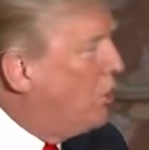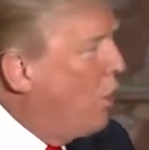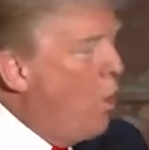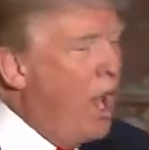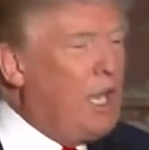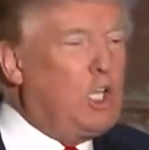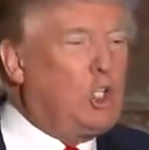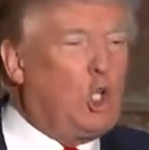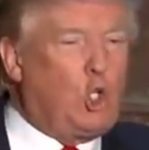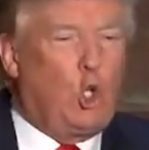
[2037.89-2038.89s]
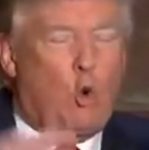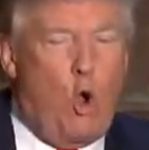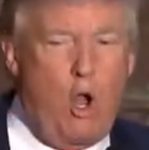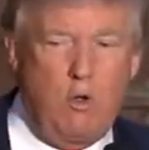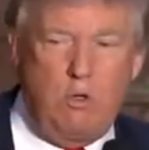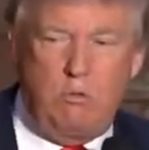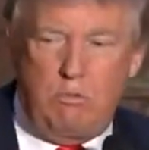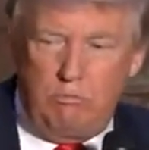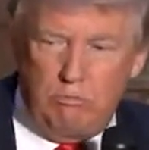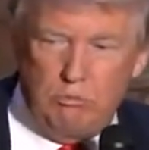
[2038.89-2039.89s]
They wanted it to do on
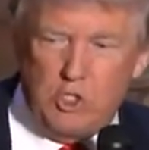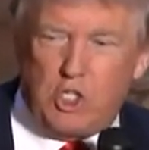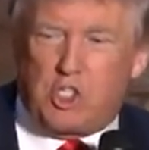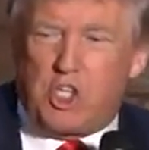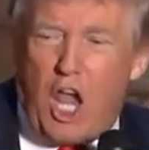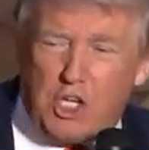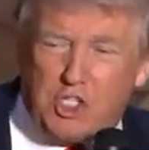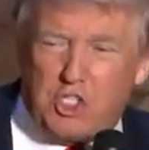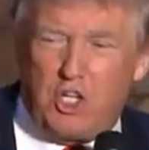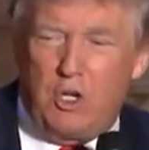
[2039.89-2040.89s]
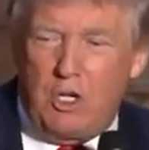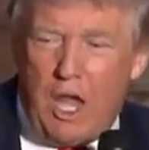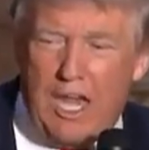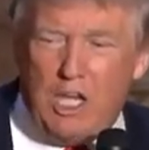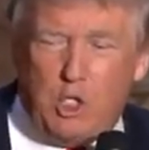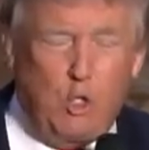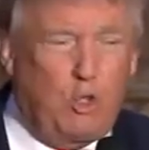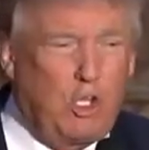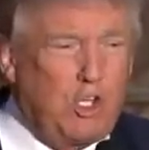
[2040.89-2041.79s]
success and how do you do